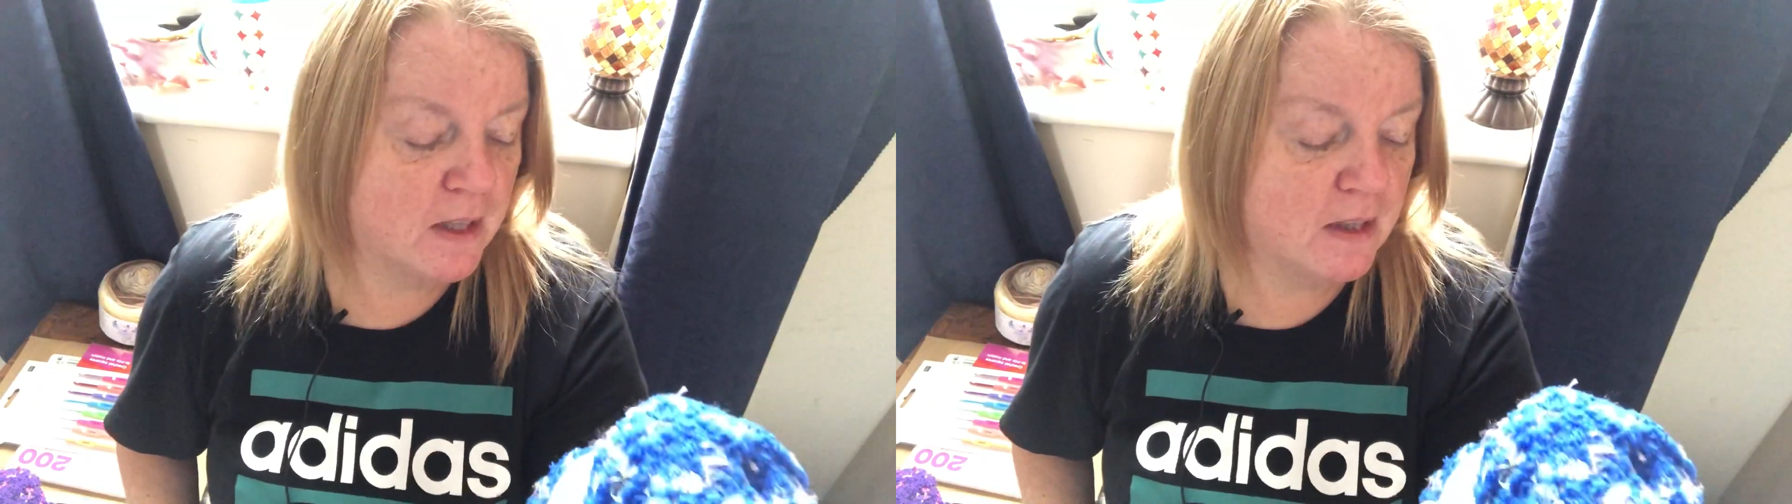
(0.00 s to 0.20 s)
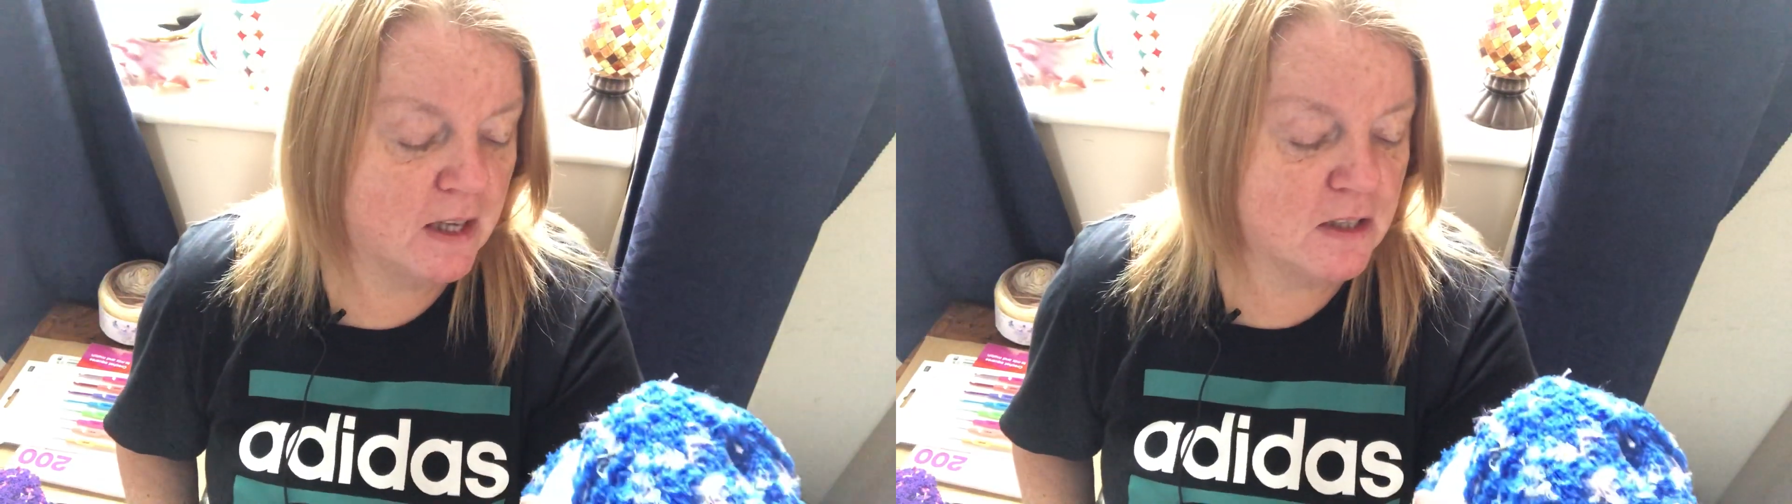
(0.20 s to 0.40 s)

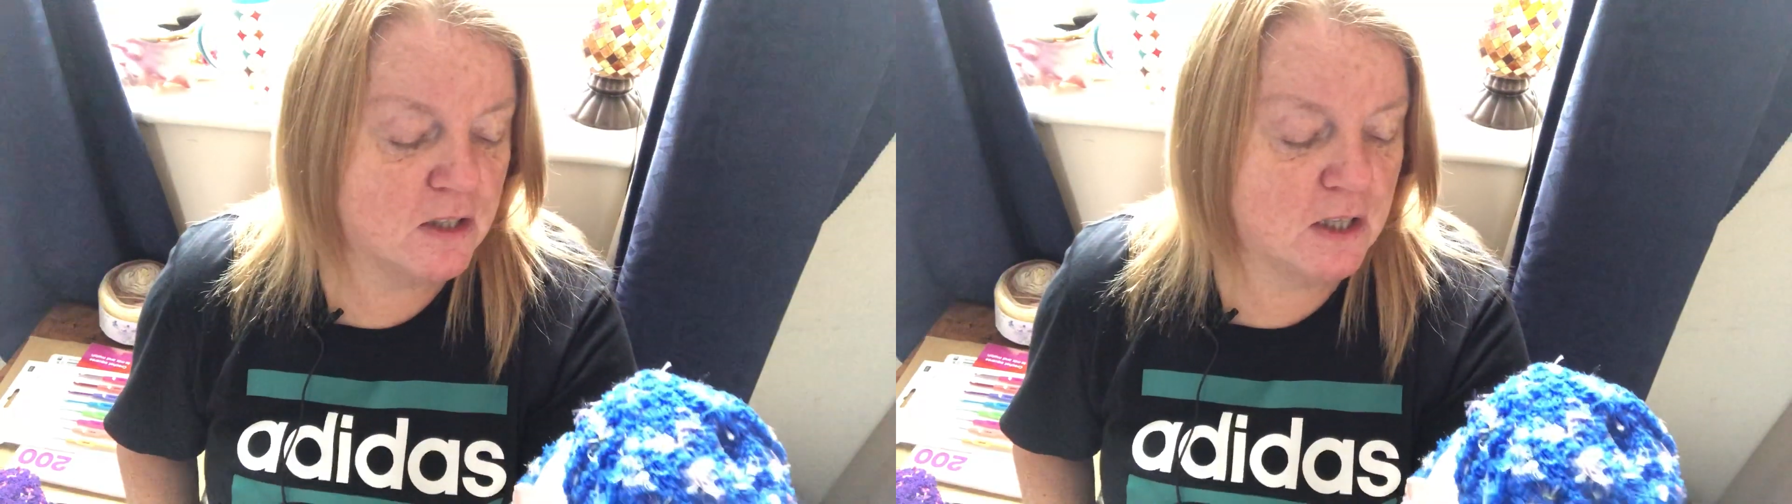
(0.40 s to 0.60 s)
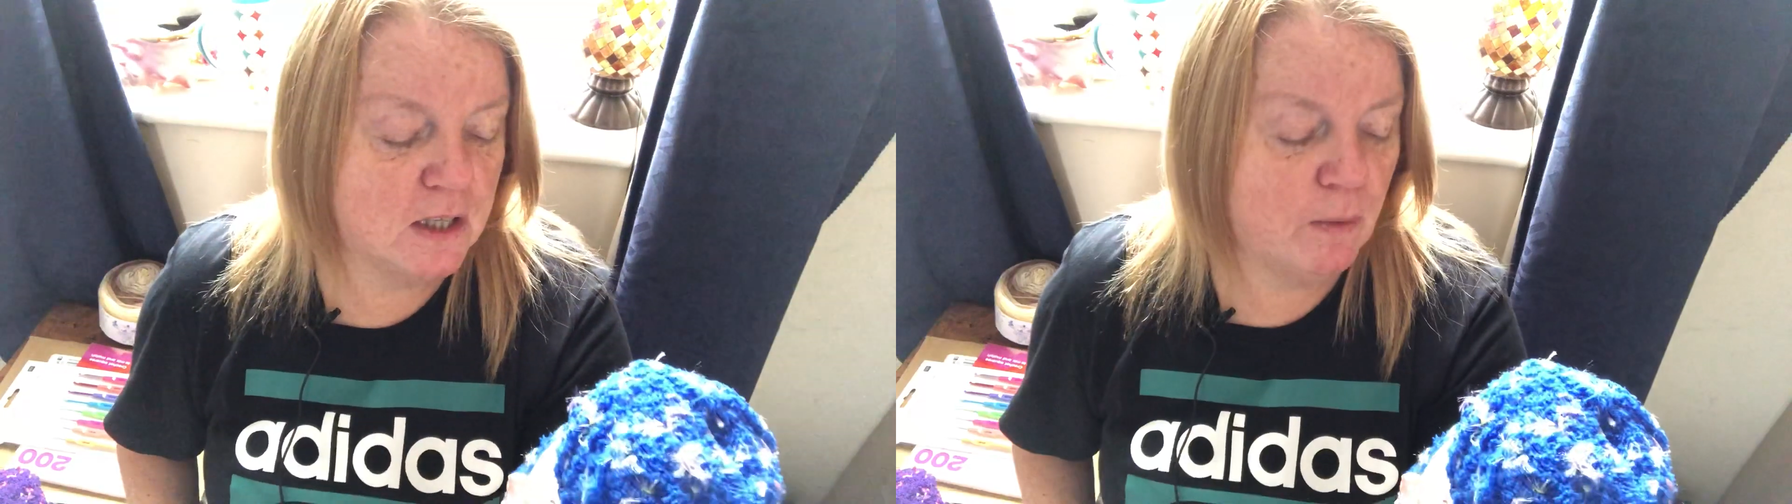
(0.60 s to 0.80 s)
That's
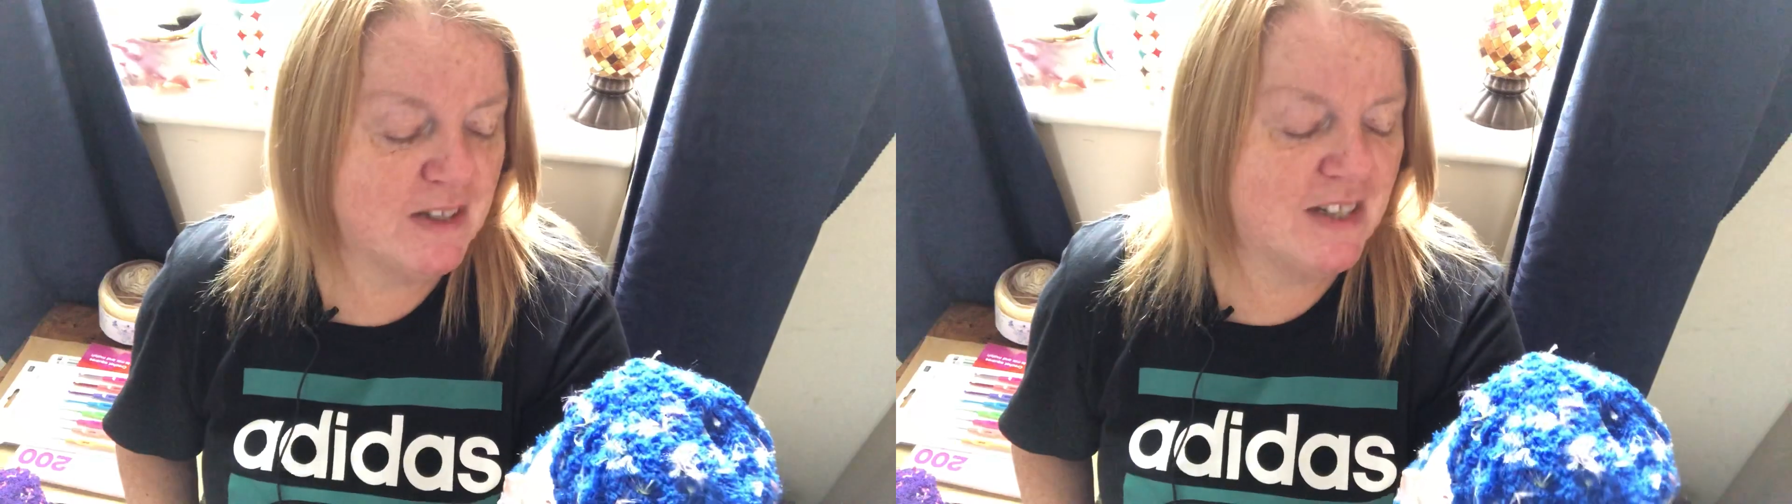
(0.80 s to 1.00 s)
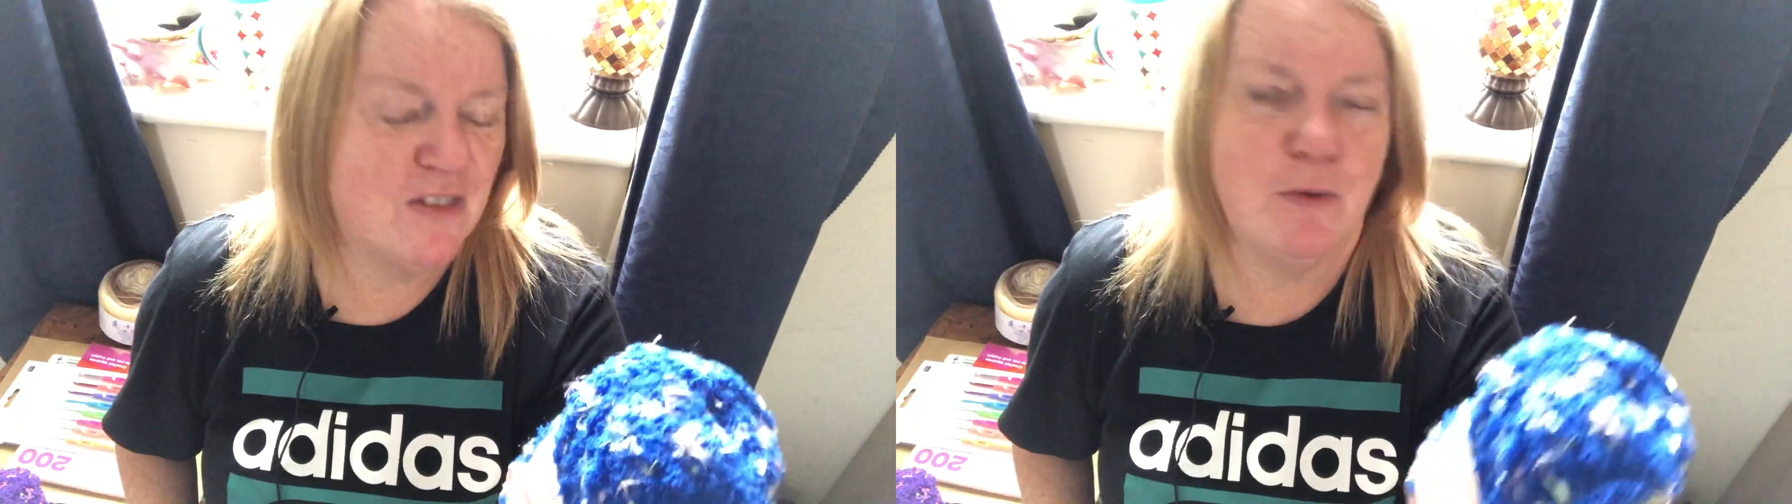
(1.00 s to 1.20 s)
the, oh, it
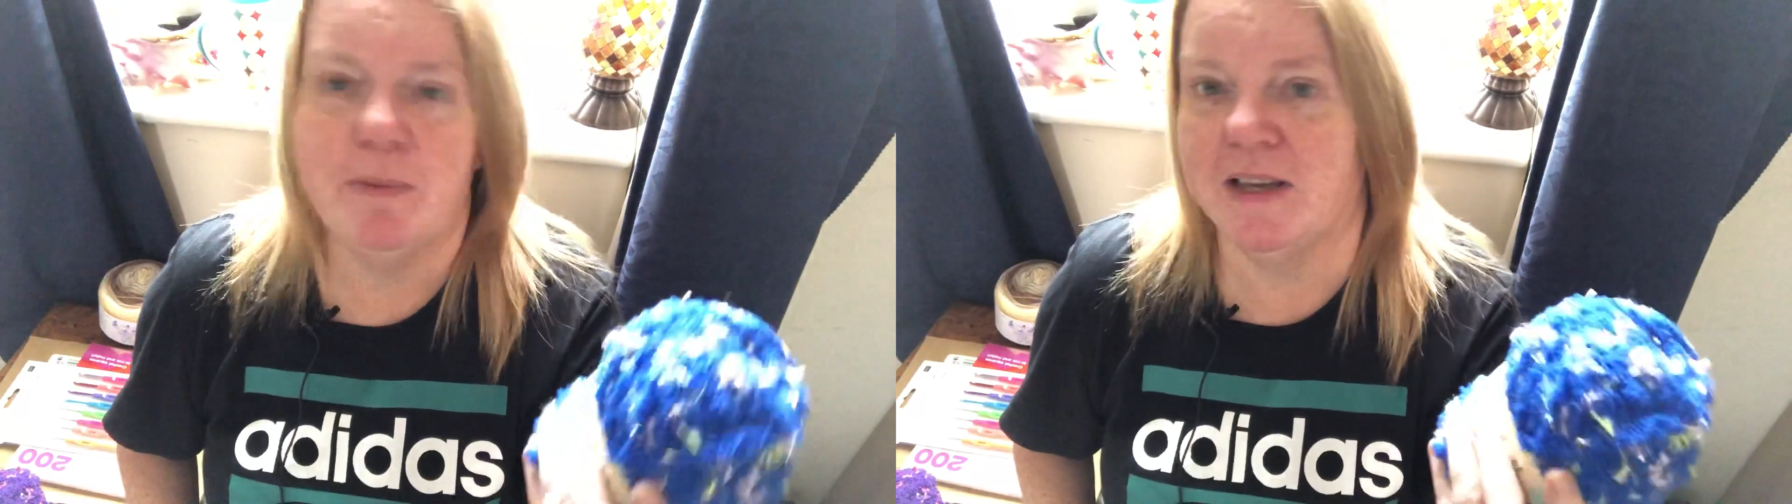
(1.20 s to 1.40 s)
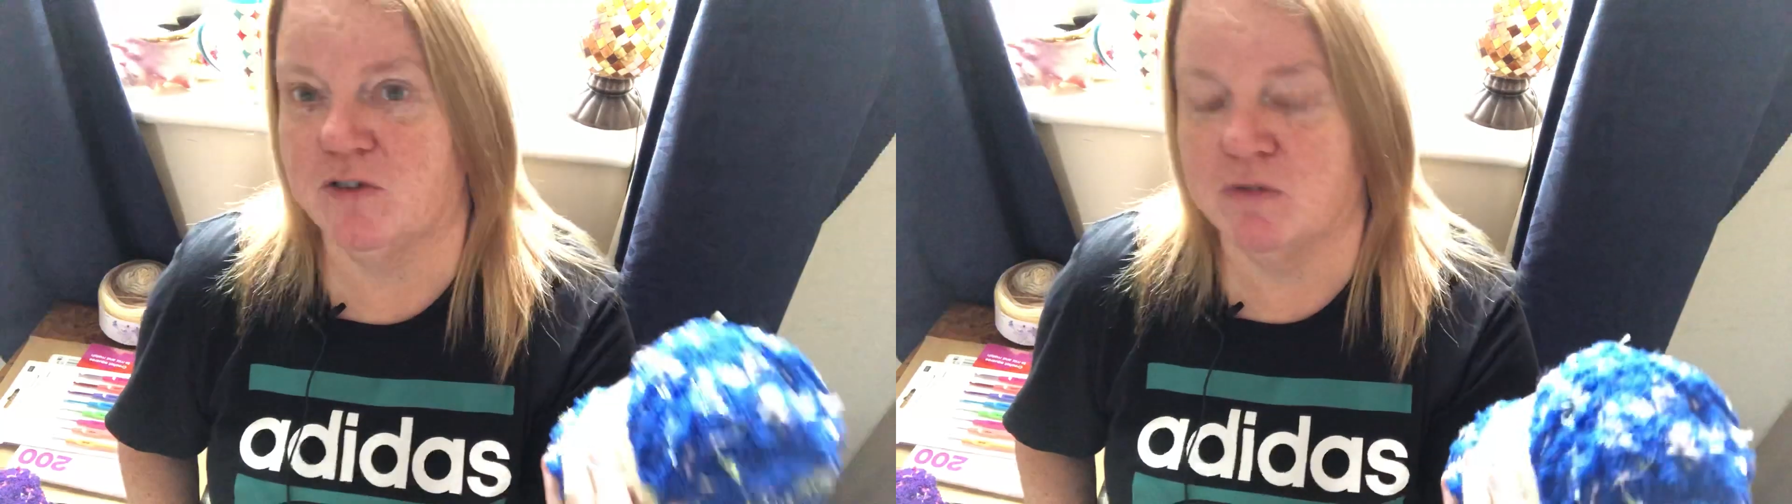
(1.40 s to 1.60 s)
says for
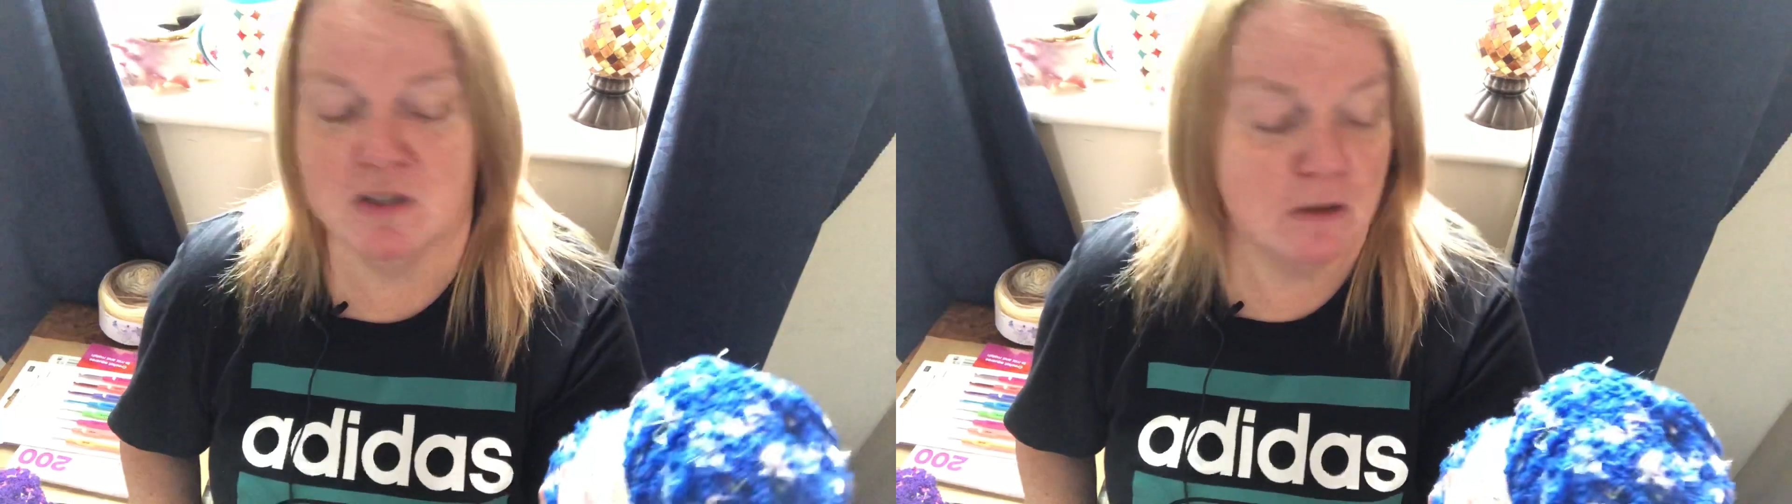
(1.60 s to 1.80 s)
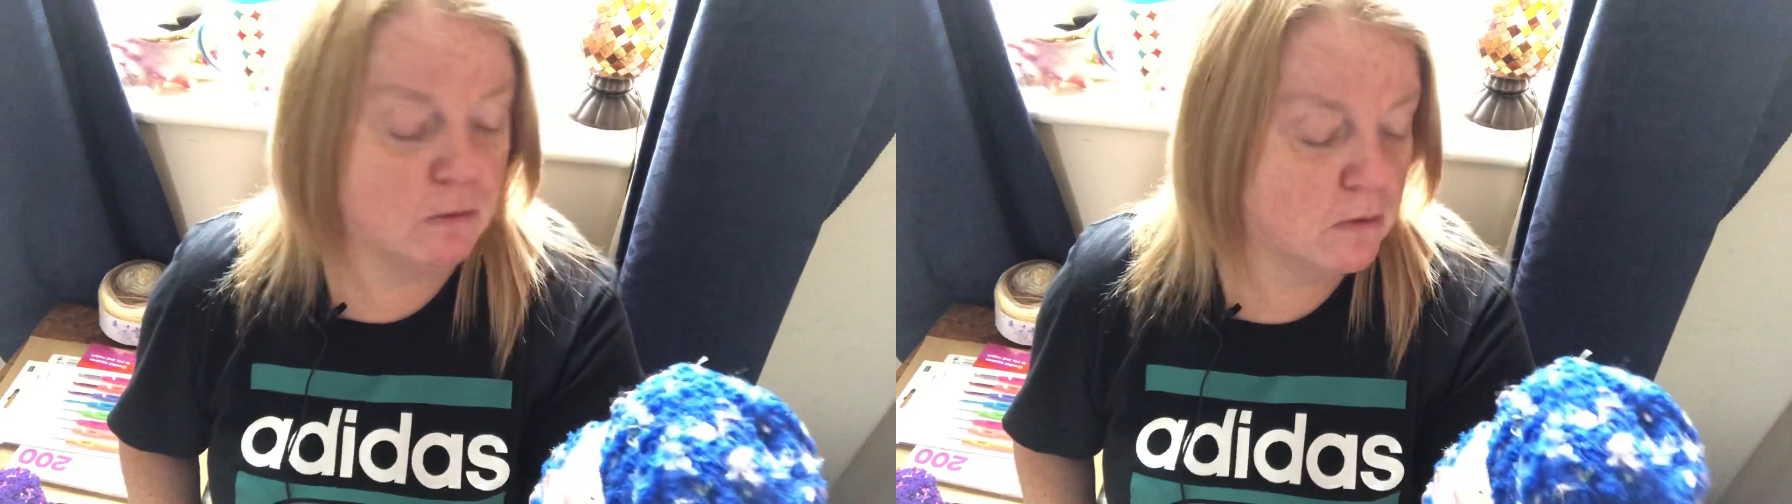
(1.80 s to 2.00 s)
best
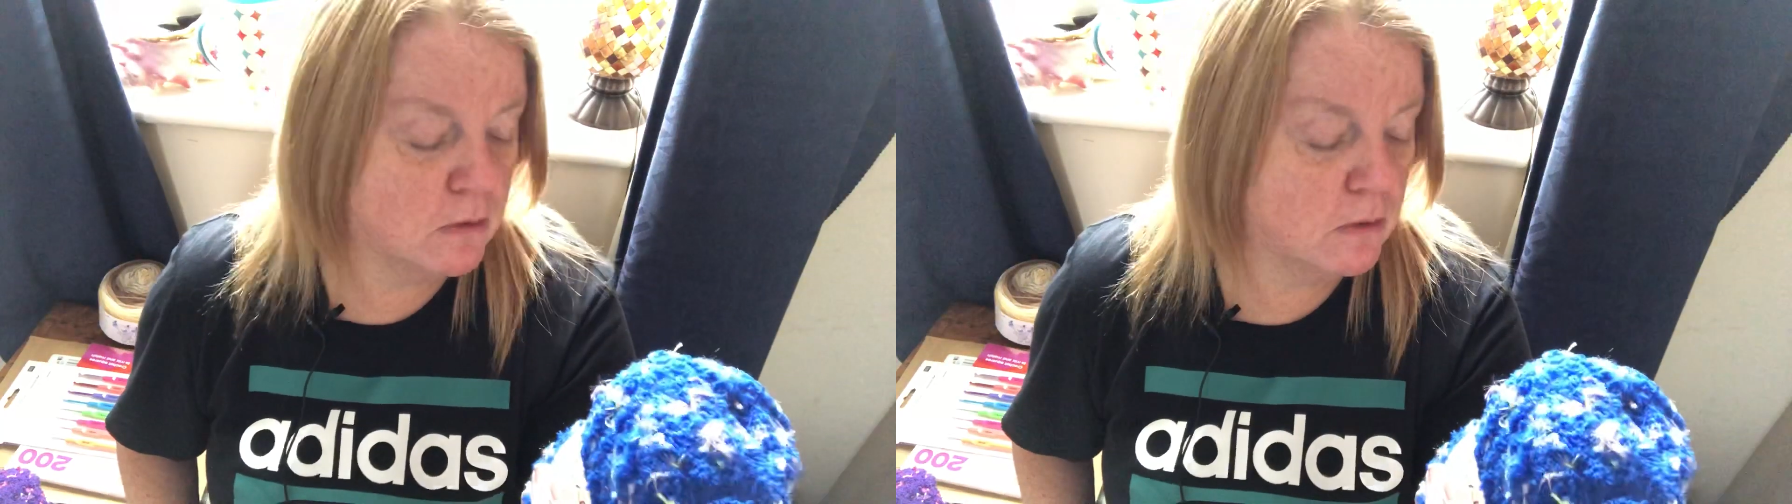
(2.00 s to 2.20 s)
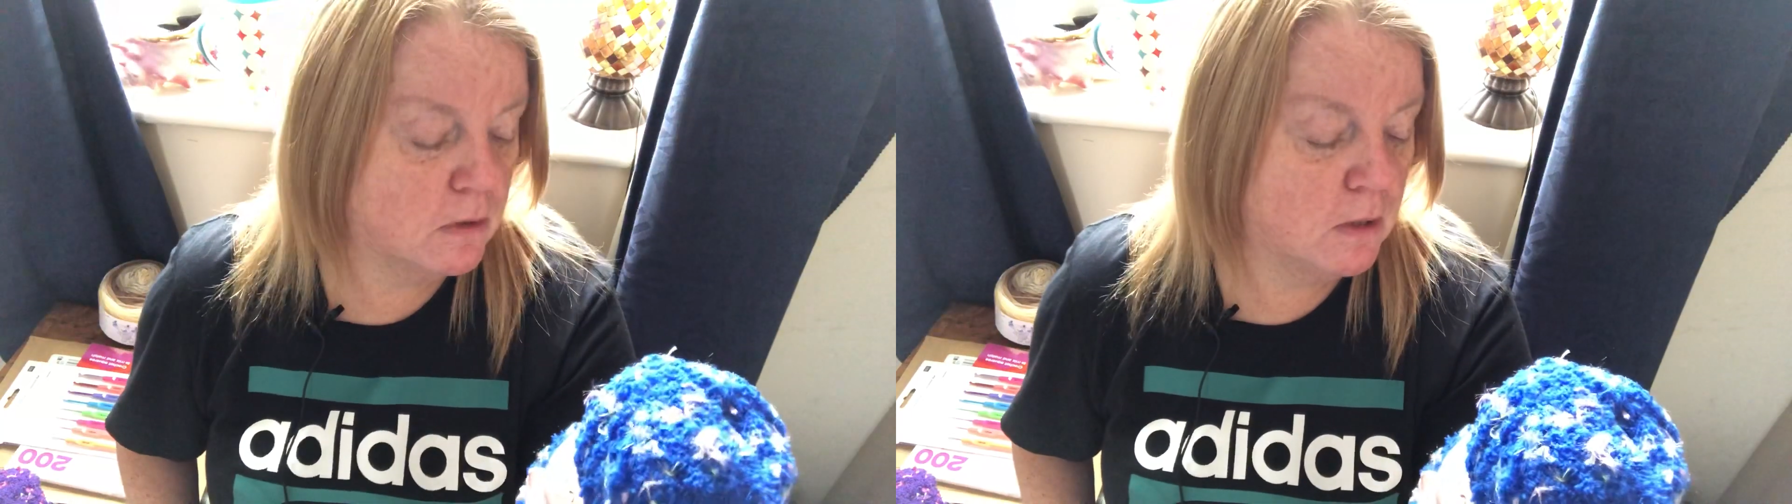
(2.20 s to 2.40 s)
results.